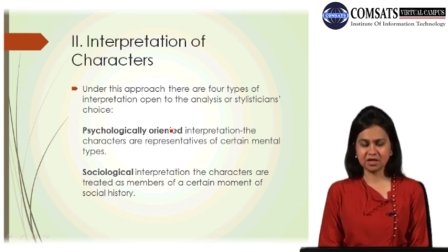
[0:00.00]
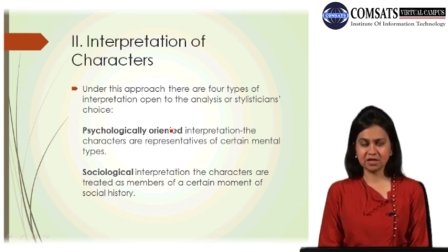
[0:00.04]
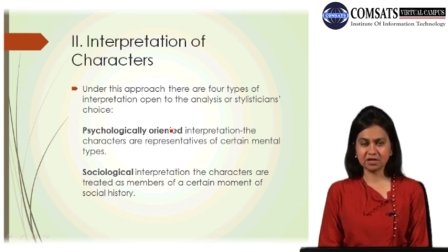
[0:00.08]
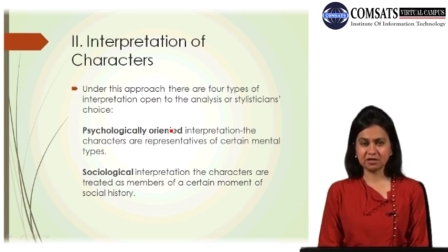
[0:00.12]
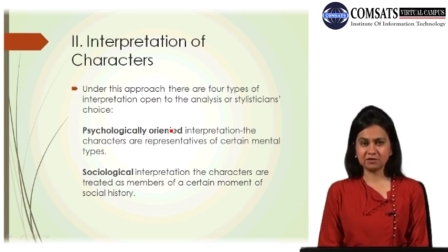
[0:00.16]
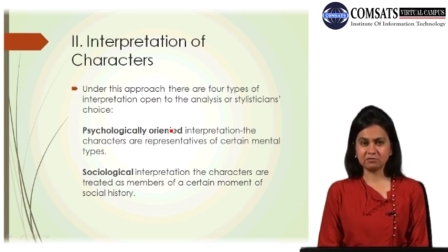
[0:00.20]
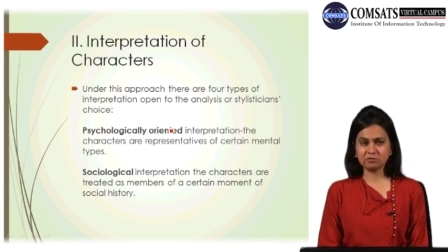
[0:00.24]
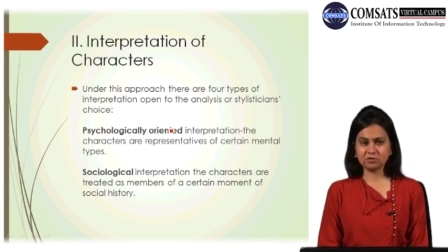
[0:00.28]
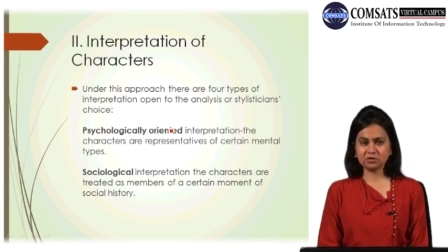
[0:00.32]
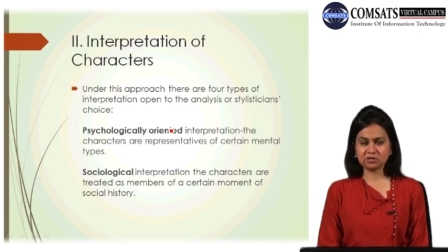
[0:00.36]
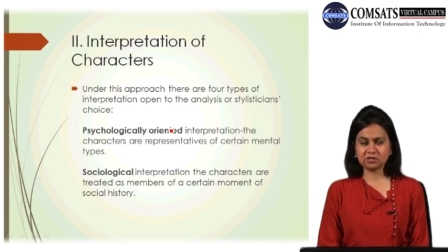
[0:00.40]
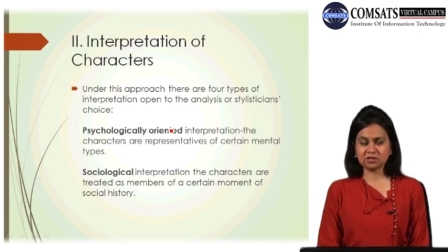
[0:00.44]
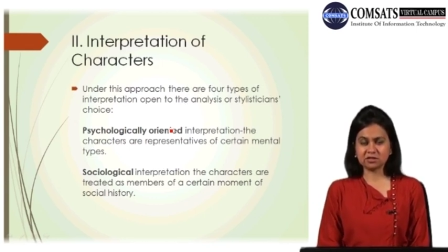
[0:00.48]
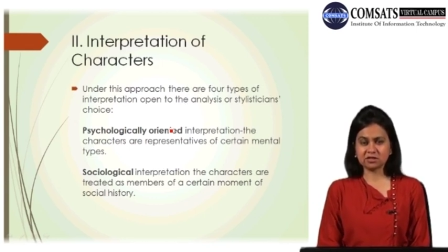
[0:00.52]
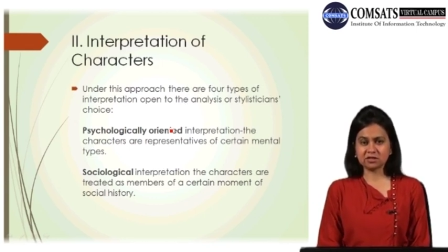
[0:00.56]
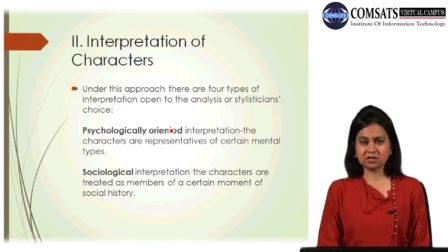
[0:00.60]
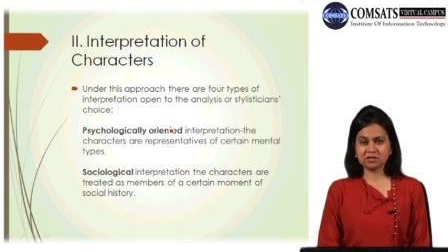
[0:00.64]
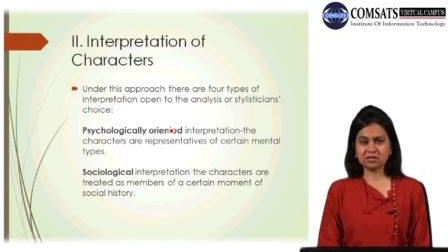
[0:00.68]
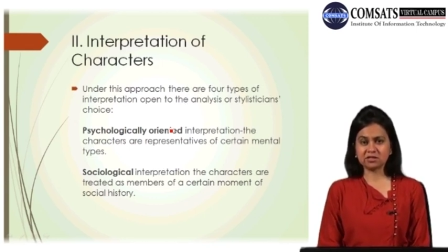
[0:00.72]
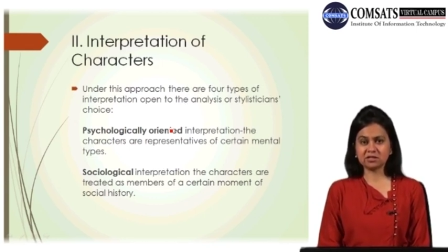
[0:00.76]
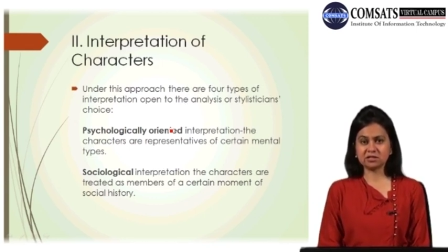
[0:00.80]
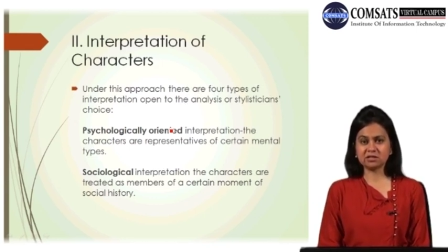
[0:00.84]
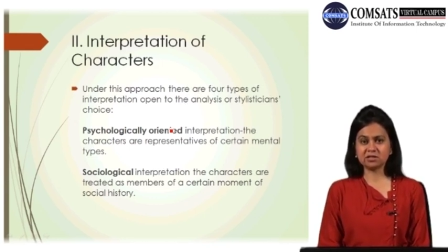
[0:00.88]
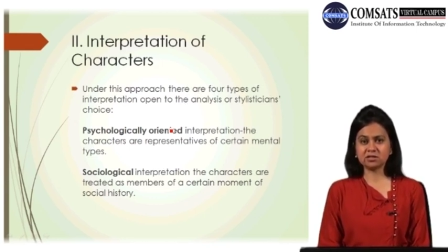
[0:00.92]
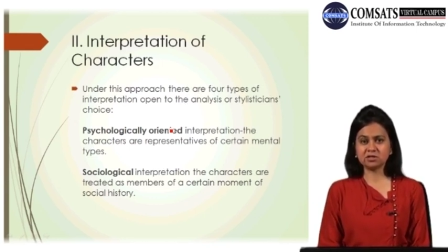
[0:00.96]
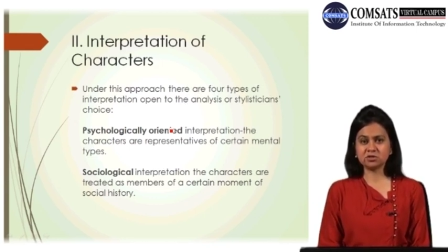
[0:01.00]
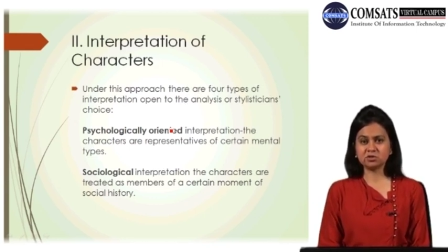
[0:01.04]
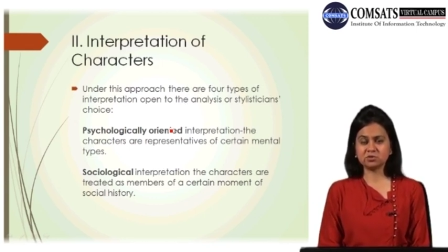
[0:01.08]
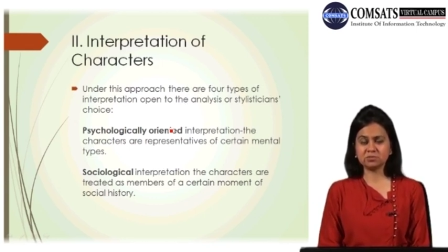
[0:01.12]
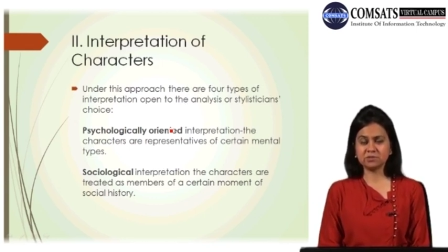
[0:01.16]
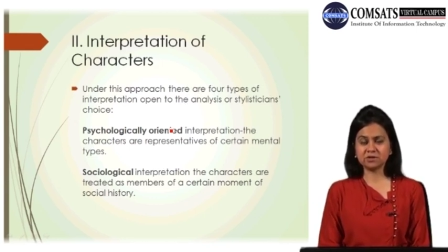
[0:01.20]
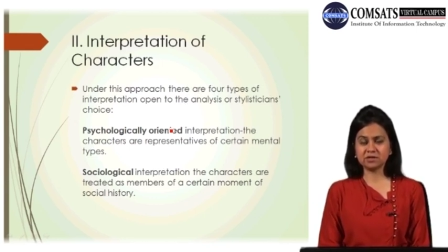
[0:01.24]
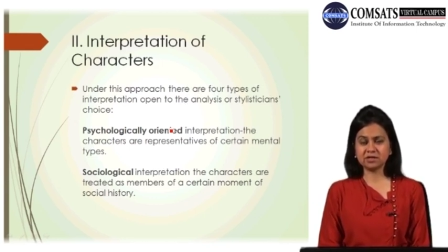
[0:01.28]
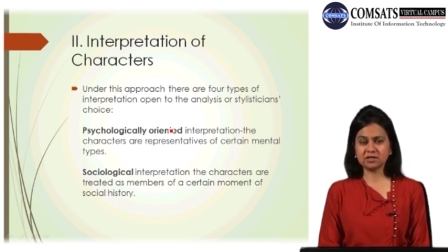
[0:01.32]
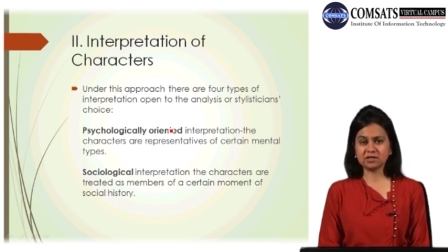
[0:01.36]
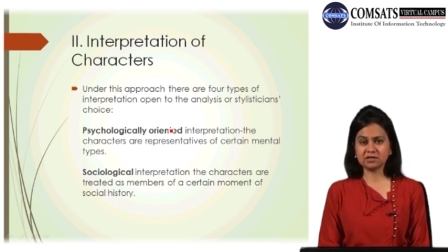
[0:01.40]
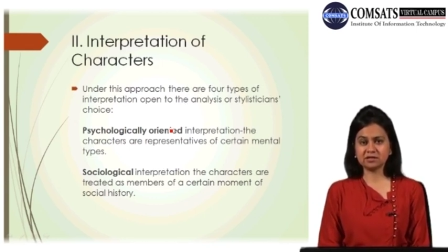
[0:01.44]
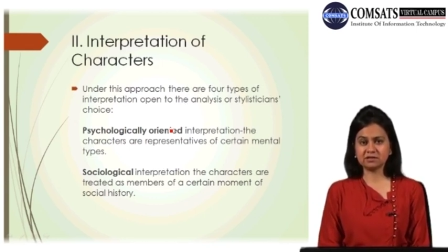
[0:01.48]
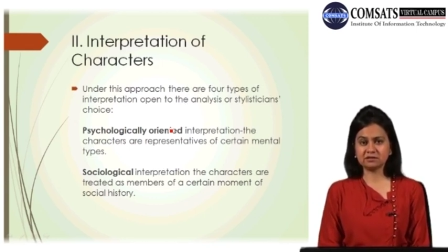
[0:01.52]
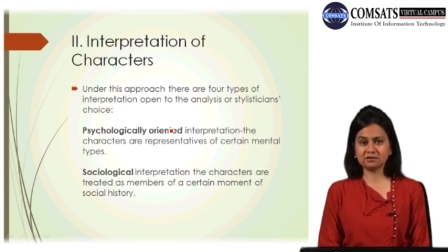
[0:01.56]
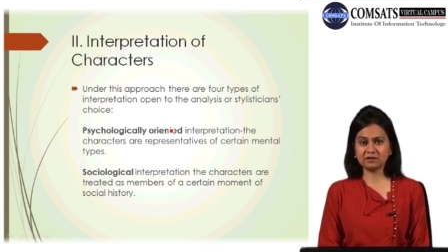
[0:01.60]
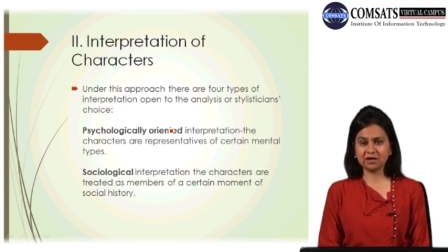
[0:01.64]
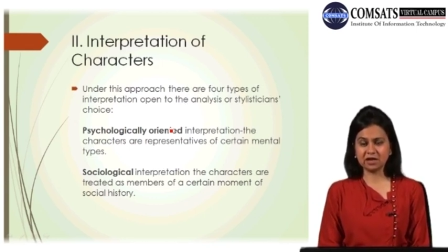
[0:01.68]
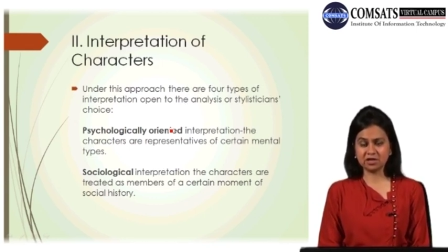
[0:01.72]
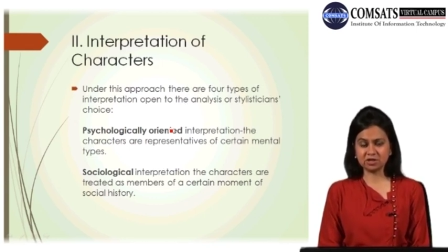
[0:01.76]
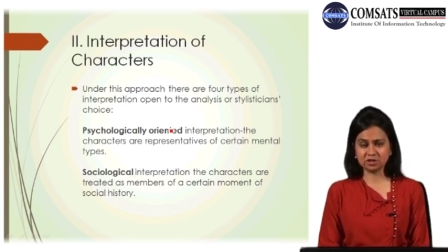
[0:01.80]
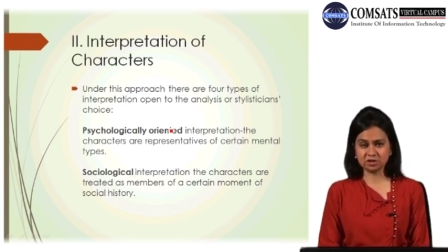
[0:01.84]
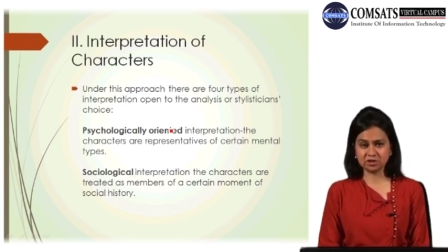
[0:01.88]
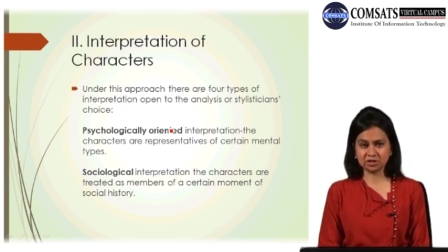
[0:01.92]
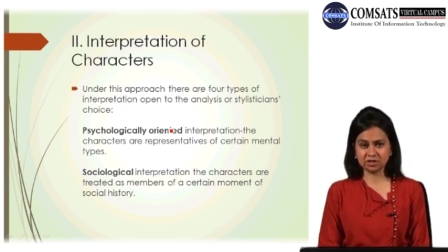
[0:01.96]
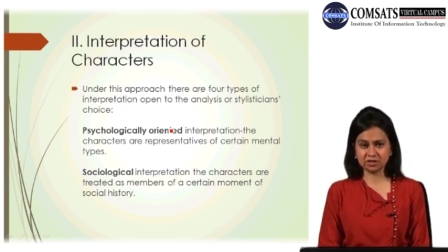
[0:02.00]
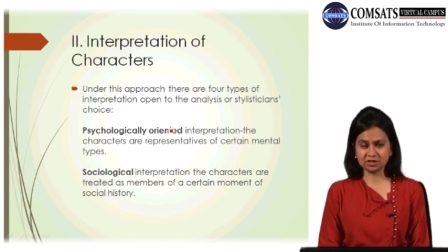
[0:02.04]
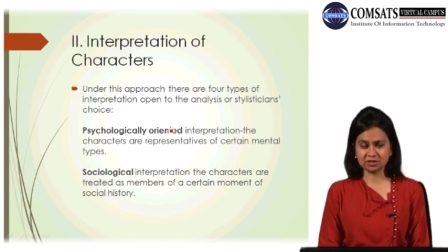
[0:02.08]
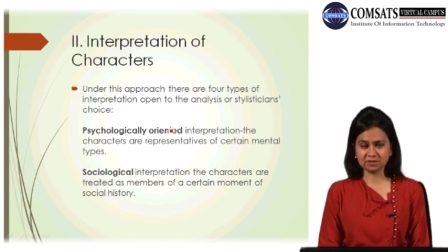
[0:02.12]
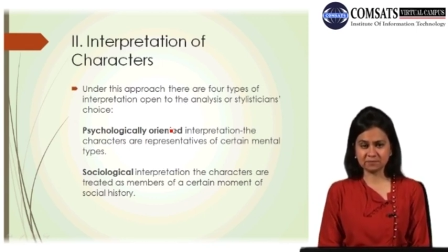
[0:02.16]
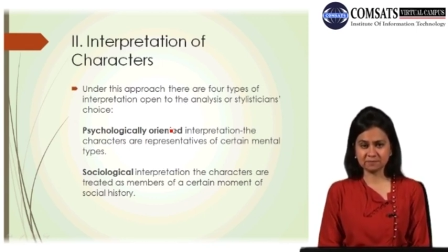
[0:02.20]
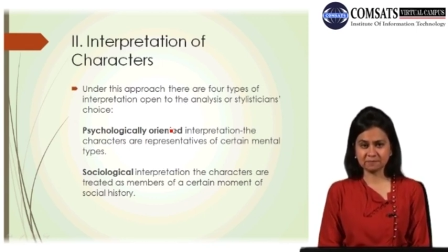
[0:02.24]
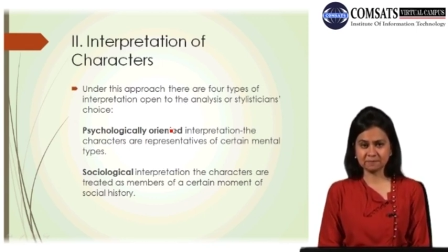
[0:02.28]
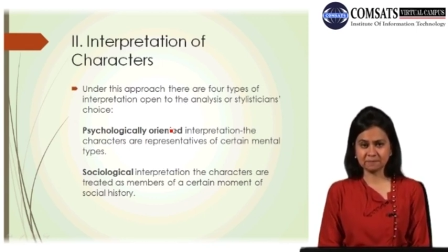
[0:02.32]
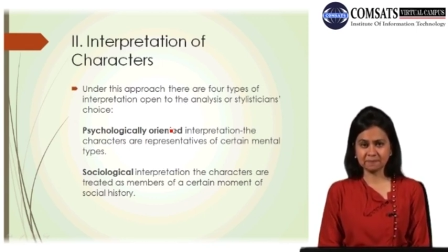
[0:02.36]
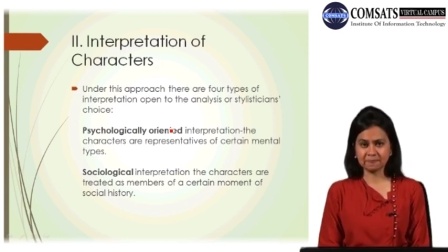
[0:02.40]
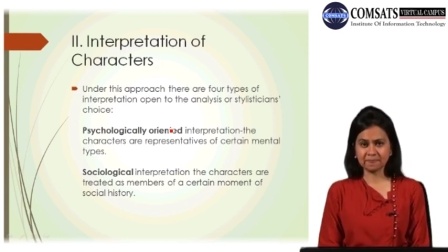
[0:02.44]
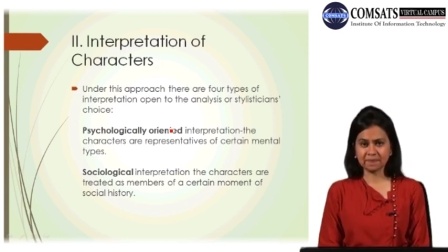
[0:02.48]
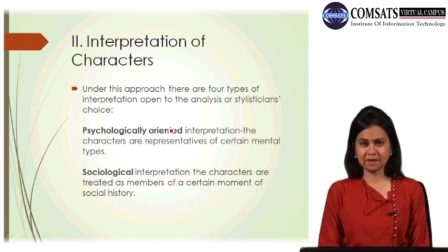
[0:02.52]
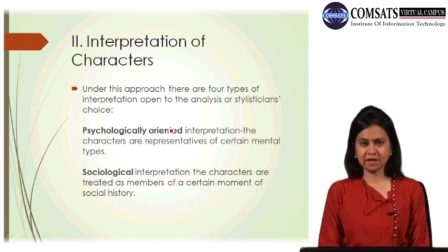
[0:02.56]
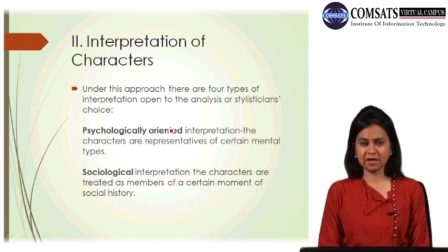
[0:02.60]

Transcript: It was considered to be his rashness